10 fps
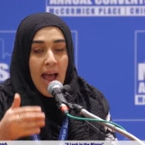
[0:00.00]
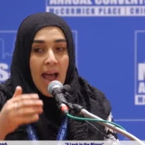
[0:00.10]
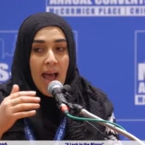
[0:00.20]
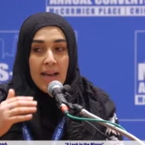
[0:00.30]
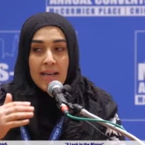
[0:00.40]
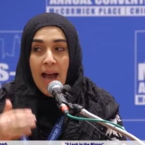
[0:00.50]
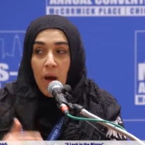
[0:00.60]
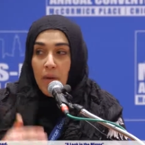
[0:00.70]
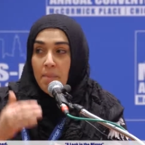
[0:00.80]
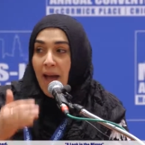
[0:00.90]
And
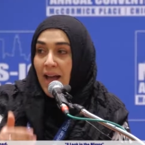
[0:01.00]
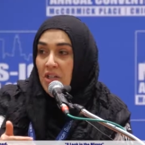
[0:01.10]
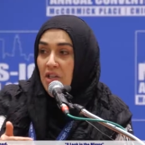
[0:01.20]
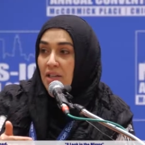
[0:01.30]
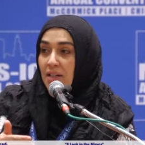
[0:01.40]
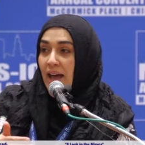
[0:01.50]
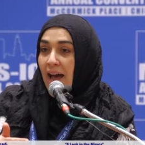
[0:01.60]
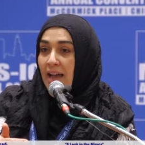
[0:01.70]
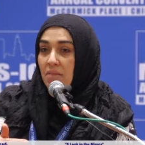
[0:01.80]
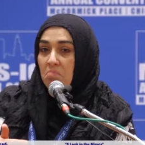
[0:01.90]
now imagine
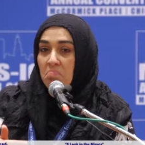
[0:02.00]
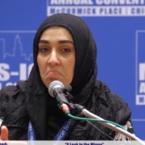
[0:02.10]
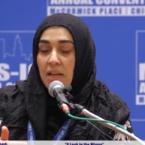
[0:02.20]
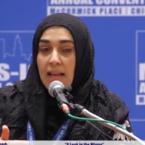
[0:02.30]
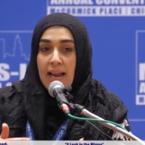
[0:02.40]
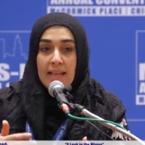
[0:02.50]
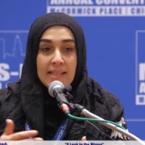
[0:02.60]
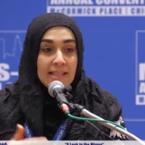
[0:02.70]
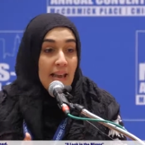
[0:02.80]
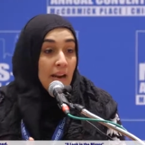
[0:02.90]
that
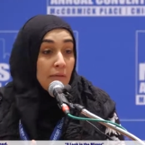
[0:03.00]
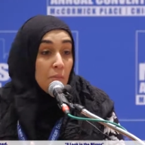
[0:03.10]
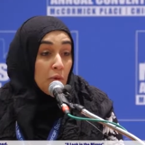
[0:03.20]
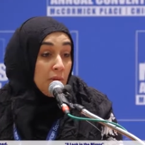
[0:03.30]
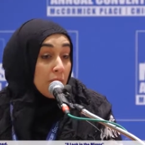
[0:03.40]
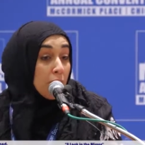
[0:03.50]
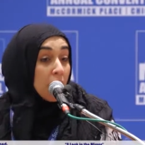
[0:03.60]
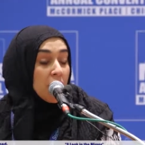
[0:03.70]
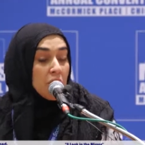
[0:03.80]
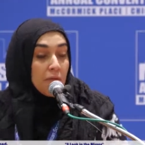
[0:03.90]
instead of moving
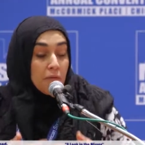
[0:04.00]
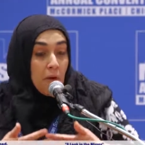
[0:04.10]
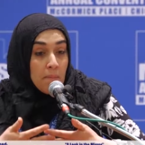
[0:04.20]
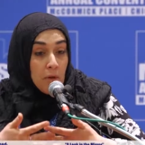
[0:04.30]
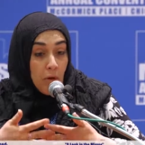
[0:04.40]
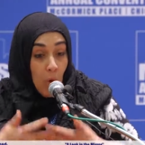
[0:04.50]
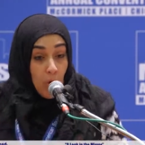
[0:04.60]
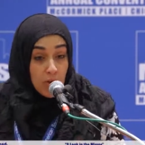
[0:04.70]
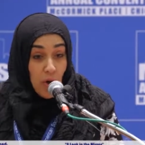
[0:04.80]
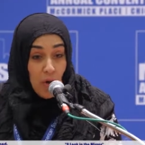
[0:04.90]
furniture from your
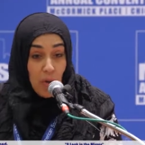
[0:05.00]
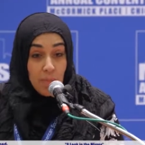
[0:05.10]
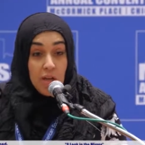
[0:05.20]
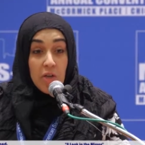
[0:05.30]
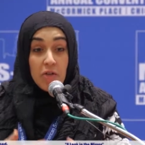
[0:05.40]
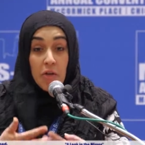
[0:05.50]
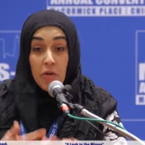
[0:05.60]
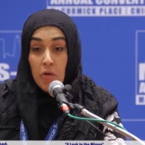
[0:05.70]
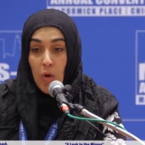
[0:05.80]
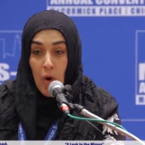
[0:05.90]
old home to
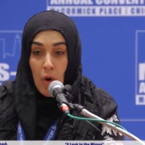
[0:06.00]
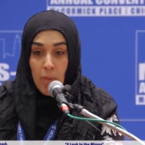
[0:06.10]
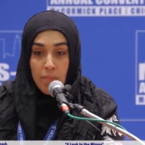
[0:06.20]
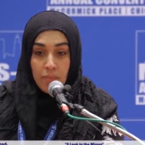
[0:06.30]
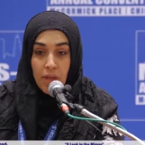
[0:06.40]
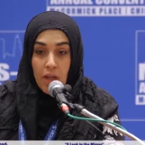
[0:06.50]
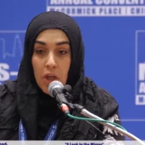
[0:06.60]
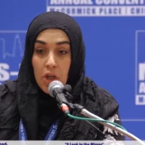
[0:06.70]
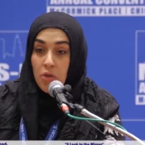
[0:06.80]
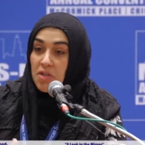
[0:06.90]
your new home,
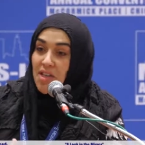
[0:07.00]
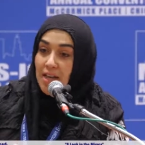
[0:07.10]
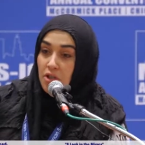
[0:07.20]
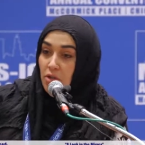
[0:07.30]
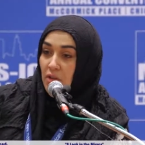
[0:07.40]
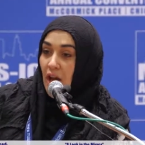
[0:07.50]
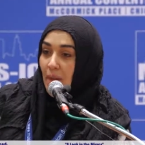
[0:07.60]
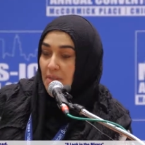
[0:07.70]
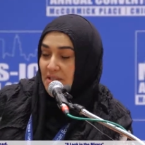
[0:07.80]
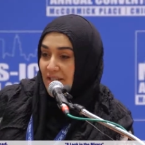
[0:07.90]
you decide to do the
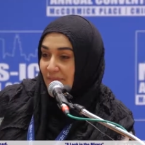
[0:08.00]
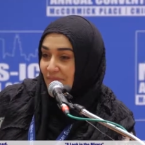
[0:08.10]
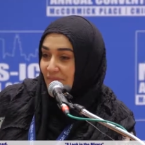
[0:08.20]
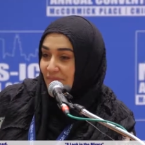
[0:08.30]
opposite.